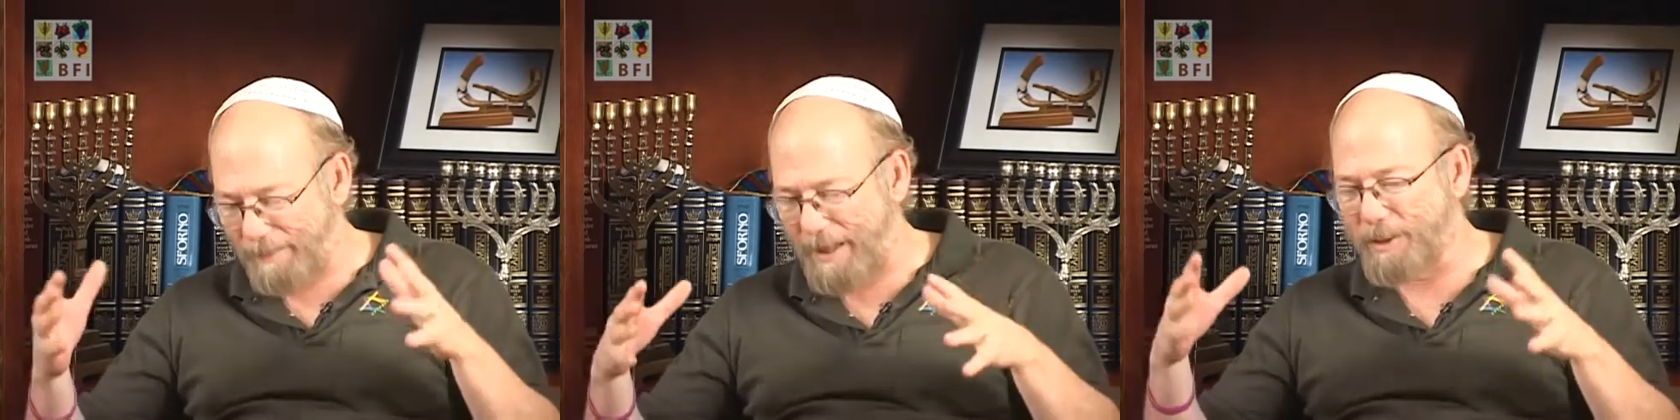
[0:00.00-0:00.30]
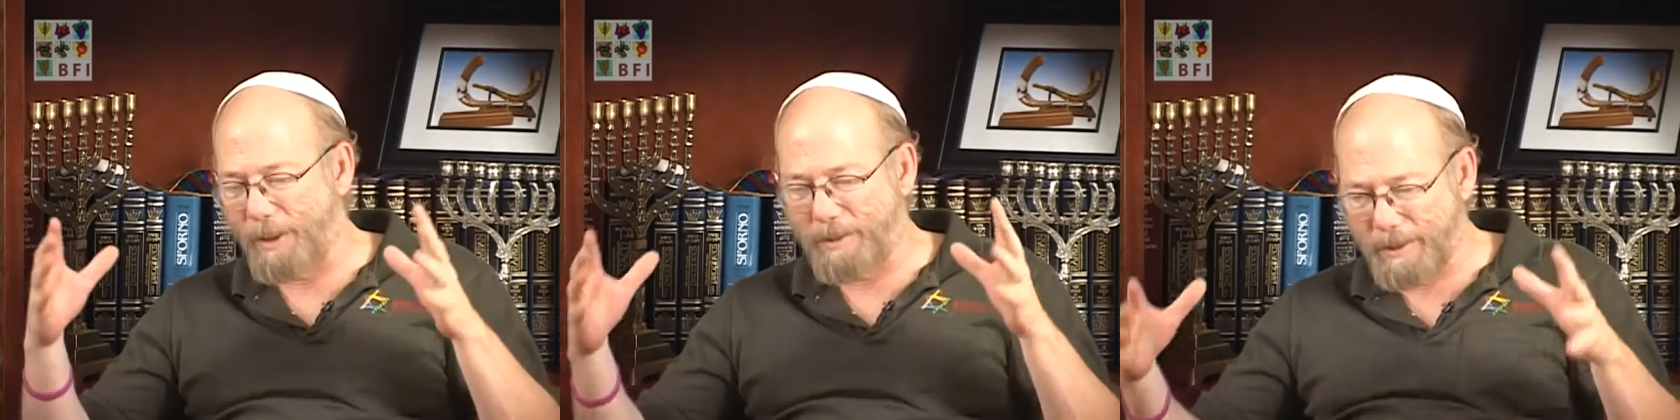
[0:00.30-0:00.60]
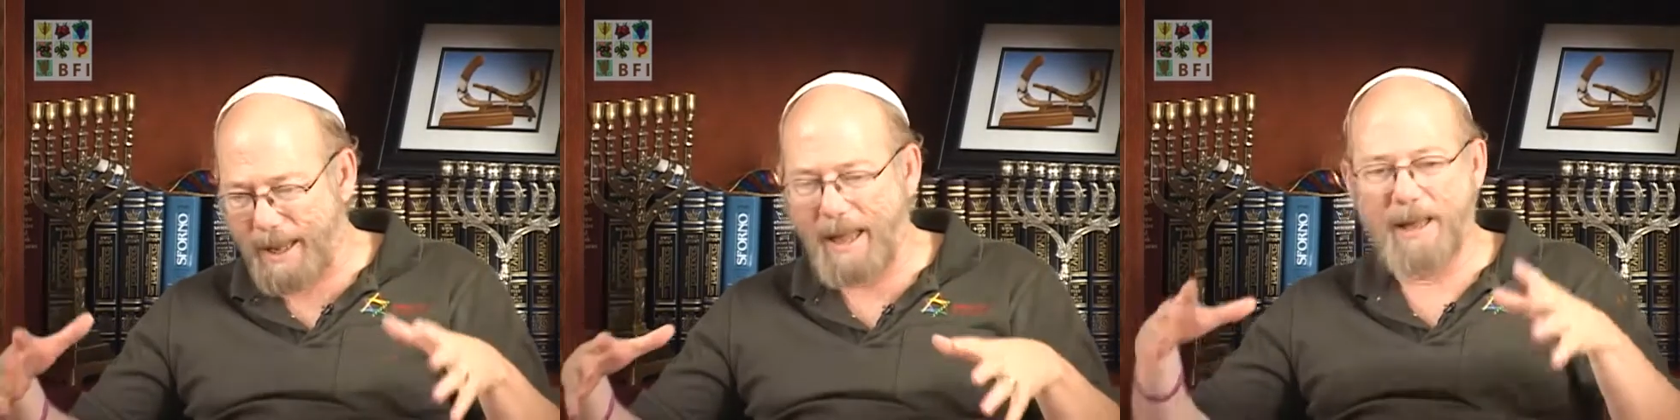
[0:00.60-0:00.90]
at certain
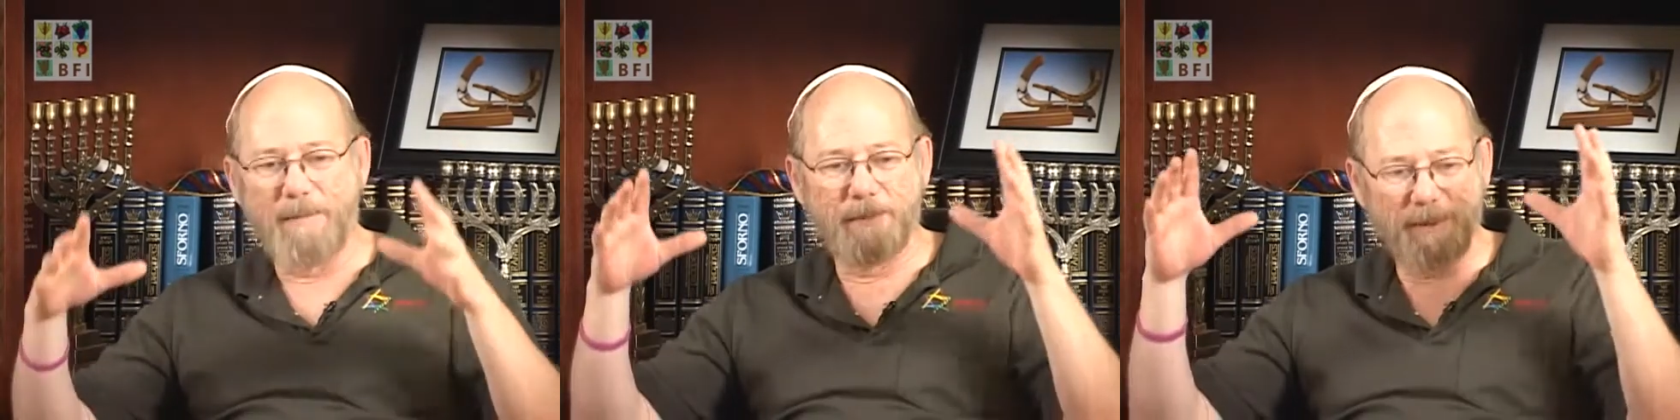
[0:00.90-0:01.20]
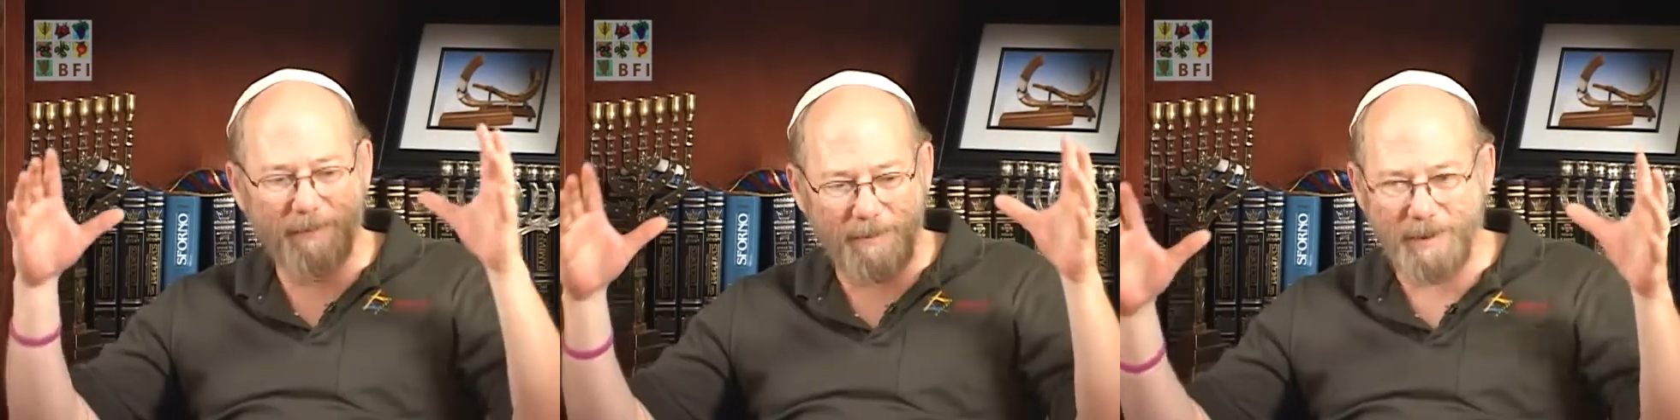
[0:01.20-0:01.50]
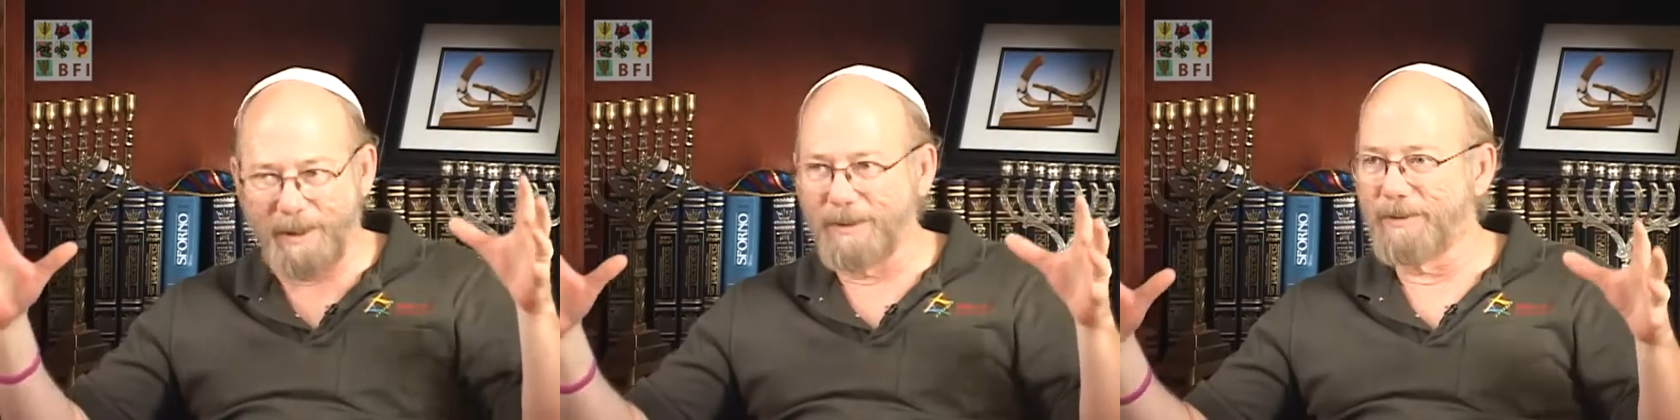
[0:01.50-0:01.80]
times if
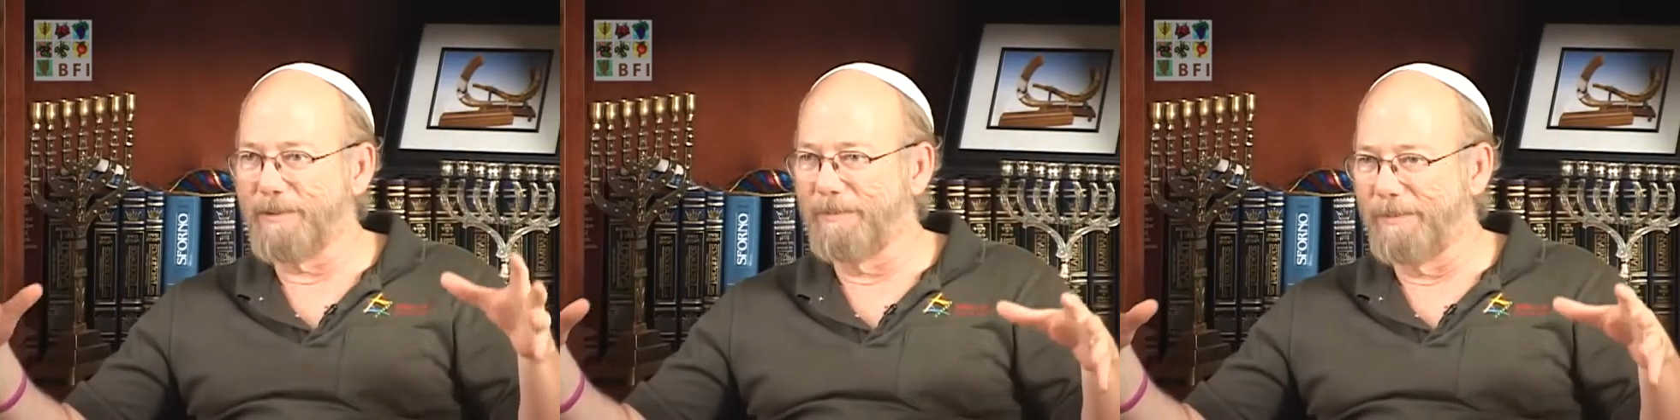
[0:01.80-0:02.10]
everything's,